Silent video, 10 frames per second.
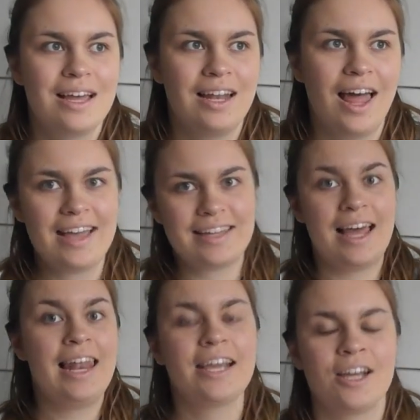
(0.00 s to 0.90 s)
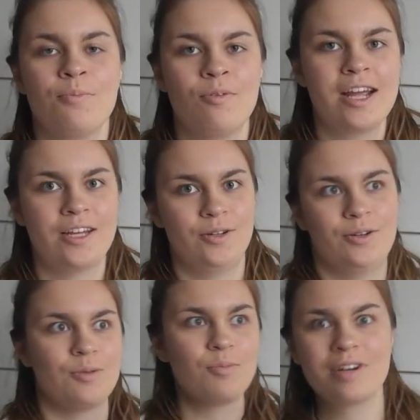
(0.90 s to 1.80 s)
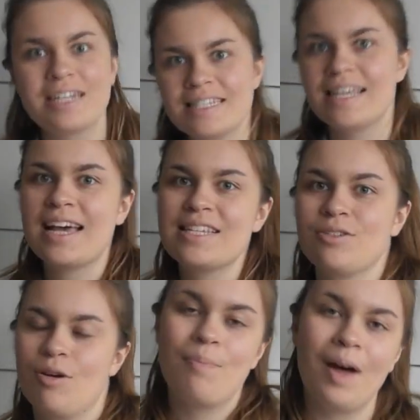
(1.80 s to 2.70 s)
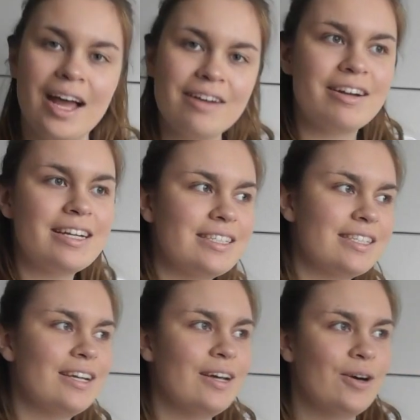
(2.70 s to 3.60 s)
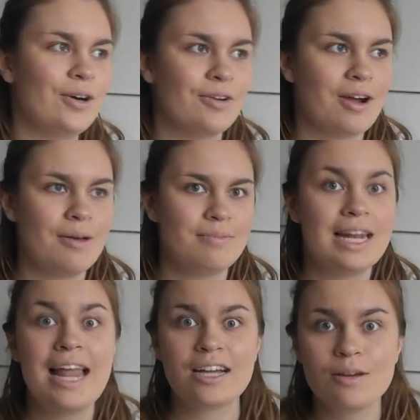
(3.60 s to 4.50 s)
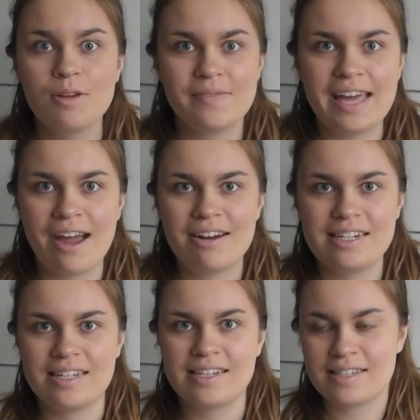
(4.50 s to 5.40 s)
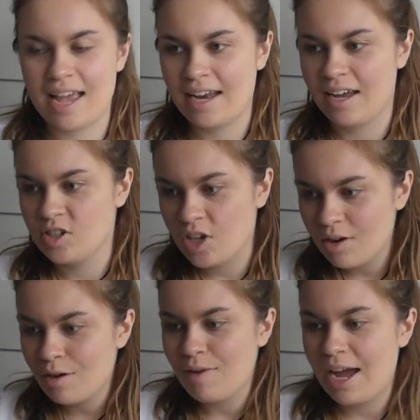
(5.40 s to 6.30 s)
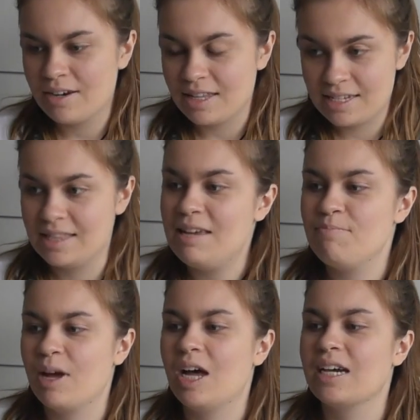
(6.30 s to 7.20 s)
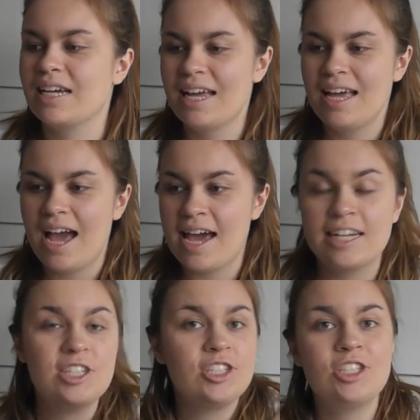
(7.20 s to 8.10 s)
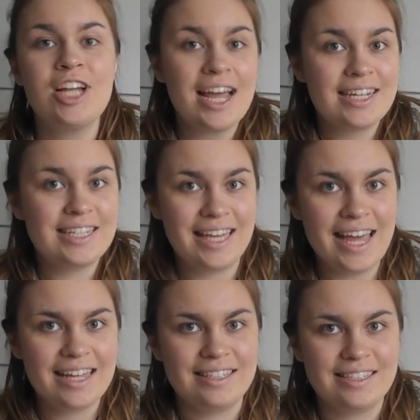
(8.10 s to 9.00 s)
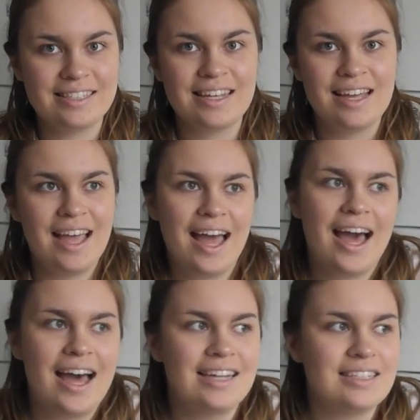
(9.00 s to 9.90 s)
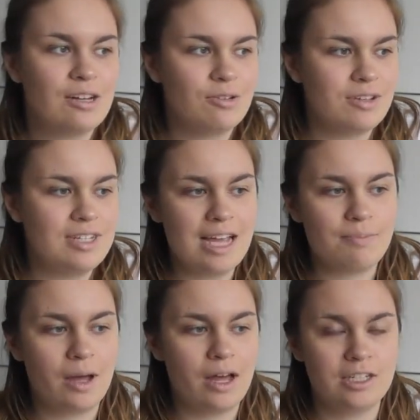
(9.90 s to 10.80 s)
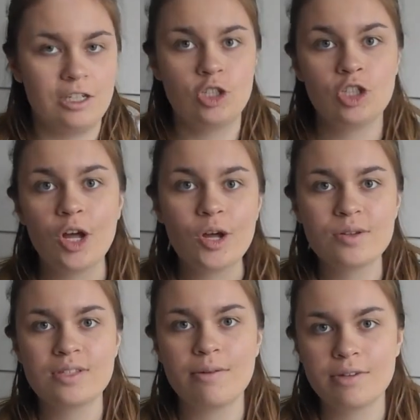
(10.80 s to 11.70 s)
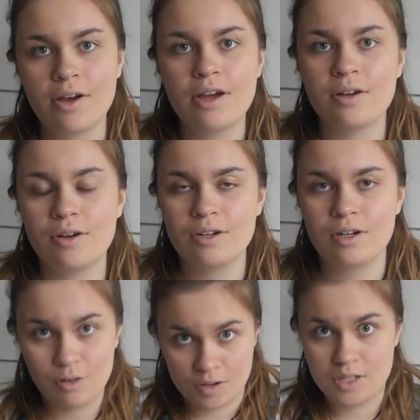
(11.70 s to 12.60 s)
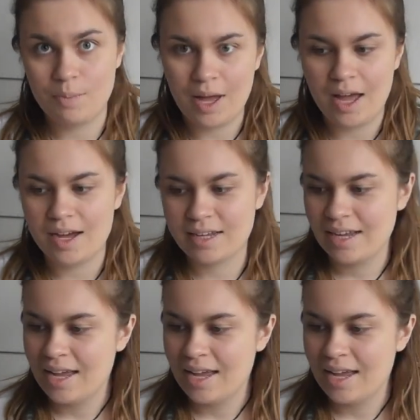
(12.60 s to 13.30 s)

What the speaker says: like a Lego brick or a princess or a pirate or the Lego movie characters. And I'd go around this theme park and I'd chat to kids. And I'd also take part in shows that were going on across the park.